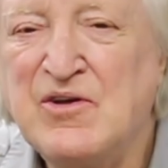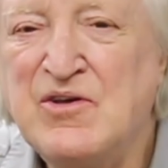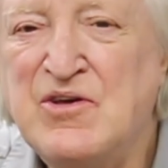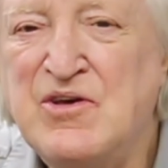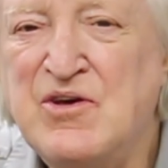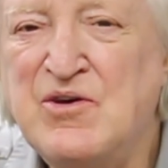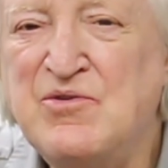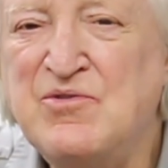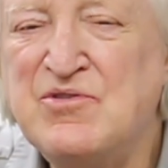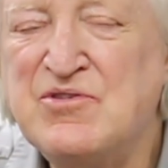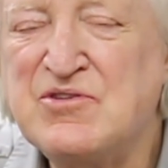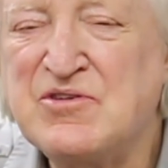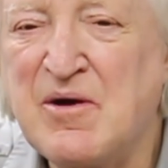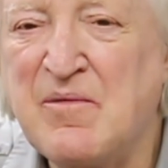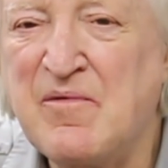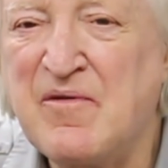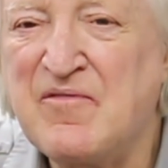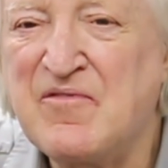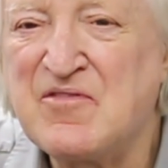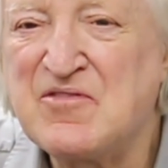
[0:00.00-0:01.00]
used
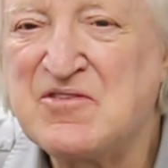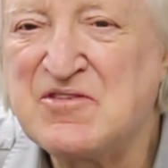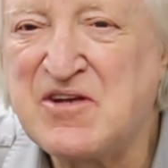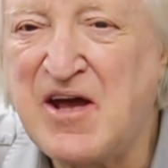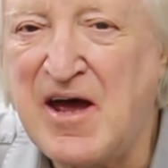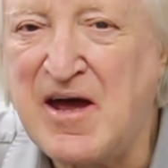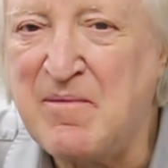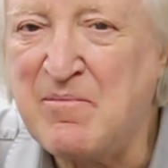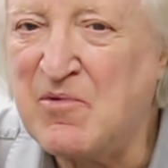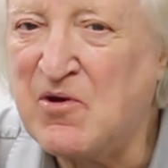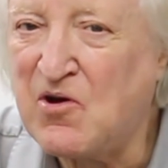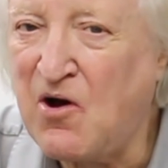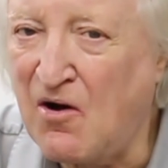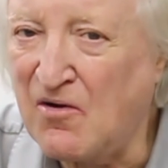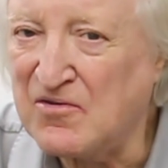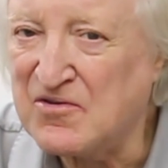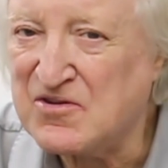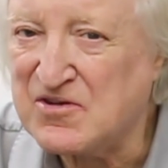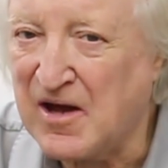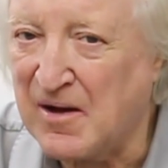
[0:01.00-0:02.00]
some of the same
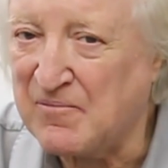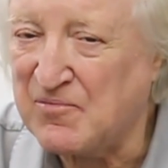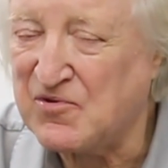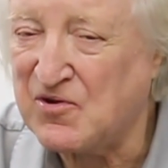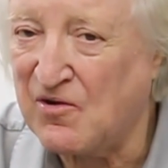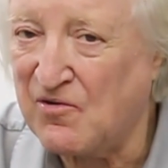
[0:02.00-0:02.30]
concepts,